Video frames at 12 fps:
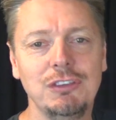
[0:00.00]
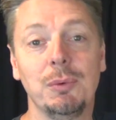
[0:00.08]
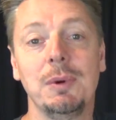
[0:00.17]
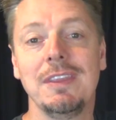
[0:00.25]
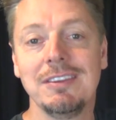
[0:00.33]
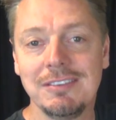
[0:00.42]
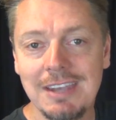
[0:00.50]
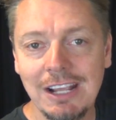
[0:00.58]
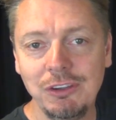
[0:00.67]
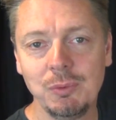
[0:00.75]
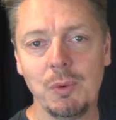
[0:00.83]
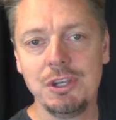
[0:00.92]
So in this
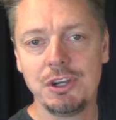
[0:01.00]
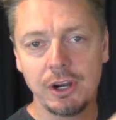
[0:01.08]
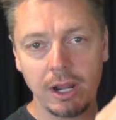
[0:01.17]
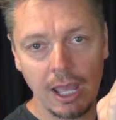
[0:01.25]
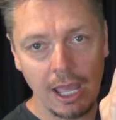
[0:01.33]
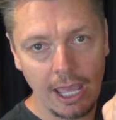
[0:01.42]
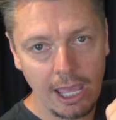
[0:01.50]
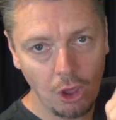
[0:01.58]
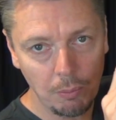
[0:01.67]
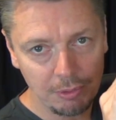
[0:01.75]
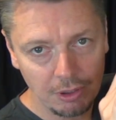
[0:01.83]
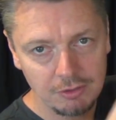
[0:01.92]
next one, you're gonna
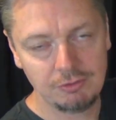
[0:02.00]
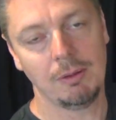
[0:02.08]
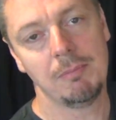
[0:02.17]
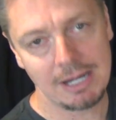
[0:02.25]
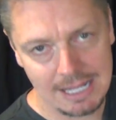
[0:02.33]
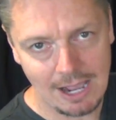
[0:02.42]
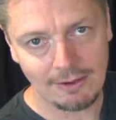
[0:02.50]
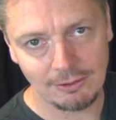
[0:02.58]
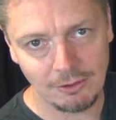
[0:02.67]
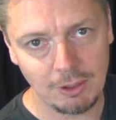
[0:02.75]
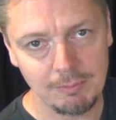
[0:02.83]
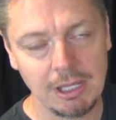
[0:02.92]
help somebody out a
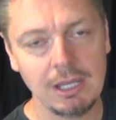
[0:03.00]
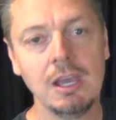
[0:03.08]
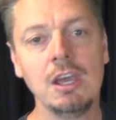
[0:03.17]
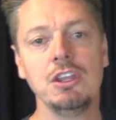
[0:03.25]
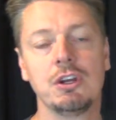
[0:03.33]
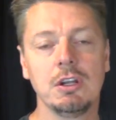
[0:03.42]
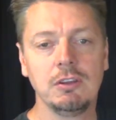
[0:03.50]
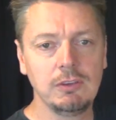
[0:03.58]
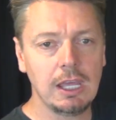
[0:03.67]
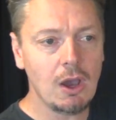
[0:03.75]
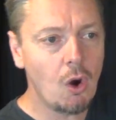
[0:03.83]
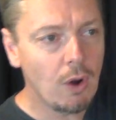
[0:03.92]
little bit. You're gonna
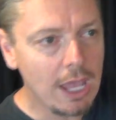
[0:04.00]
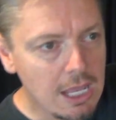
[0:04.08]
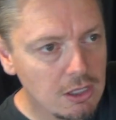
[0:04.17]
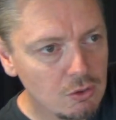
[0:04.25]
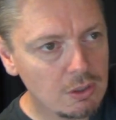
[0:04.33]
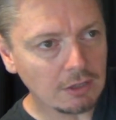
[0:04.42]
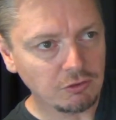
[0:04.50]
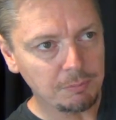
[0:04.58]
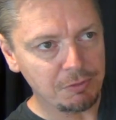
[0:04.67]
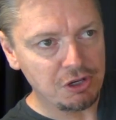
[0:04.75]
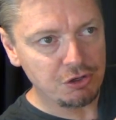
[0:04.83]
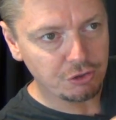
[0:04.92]
say, oh, hey, you got
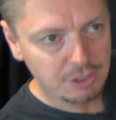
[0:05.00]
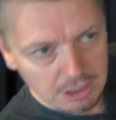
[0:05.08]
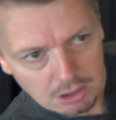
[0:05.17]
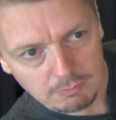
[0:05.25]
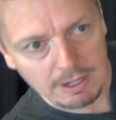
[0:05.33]
something in your ear